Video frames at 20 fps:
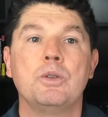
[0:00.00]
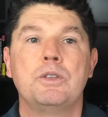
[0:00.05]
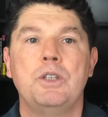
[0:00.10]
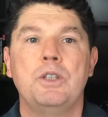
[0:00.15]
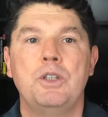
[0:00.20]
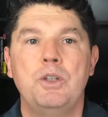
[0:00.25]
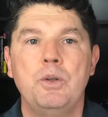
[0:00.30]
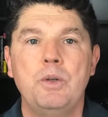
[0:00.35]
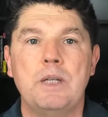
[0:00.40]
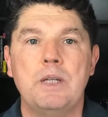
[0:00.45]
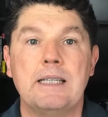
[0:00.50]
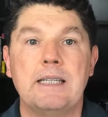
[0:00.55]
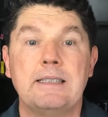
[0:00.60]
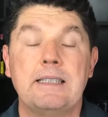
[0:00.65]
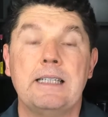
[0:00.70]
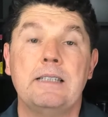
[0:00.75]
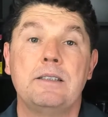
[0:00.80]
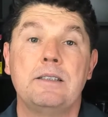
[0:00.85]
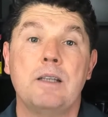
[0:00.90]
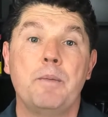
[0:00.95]
to do this
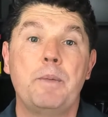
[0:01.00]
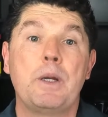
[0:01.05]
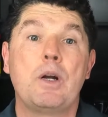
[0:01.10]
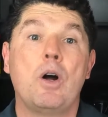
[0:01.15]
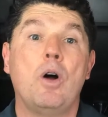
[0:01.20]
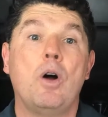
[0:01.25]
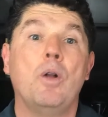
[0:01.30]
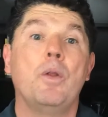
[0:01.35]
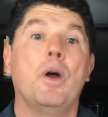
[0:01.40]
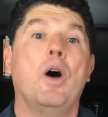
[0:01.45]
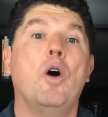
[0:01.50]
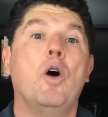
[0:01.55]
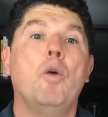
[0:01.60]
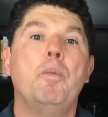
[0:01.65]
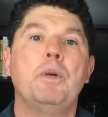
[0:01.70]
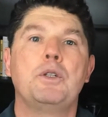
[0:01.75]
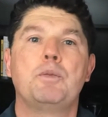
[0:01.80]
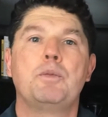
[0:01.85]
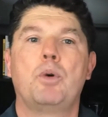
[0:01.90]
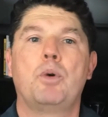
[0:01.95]
is something called
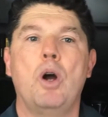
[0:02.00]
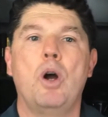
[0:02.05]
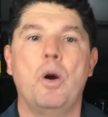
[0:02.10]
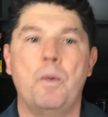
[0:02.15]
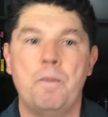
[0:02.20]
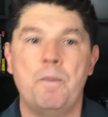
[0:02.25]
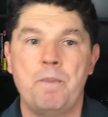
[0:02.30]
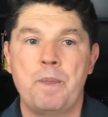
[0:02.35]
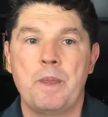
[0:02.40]
Opus Pro.